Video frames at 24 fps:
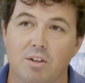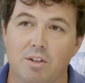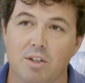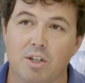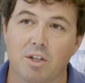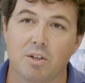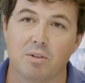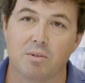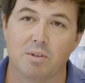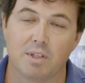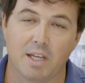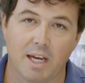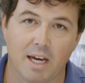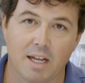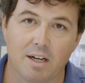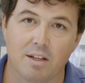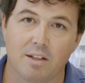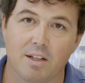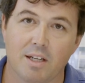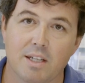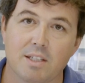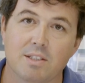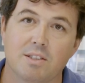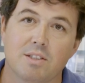coat
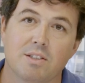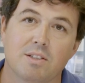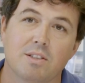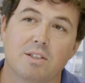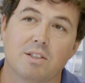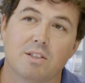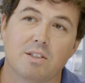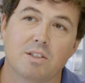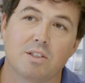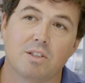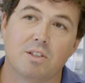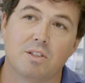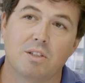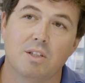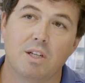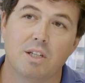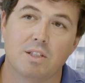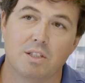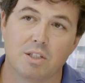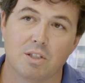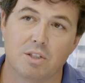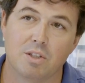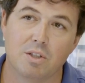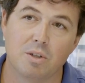catalyzes.
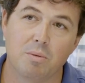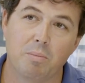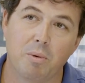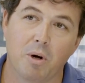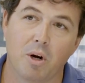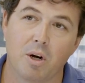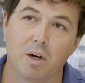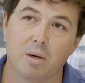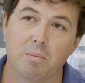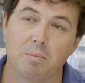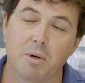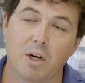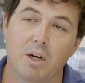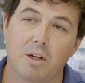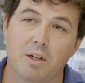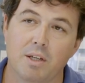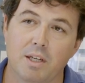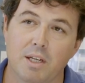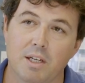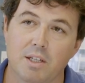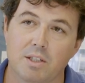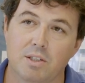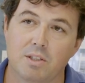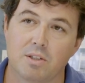It's a two-part
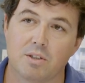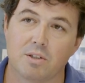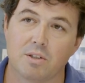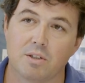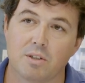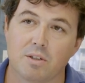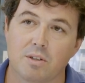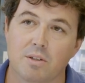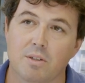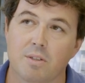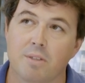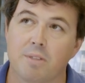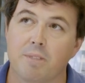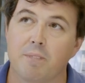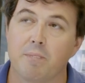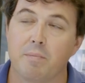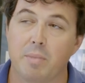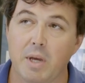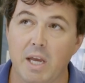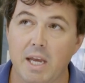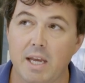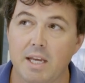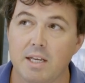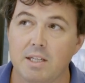polyester
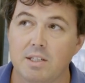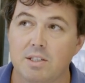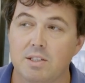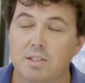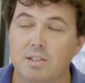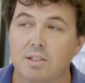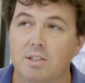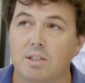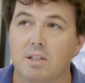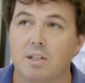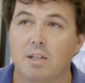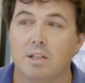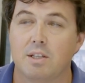base.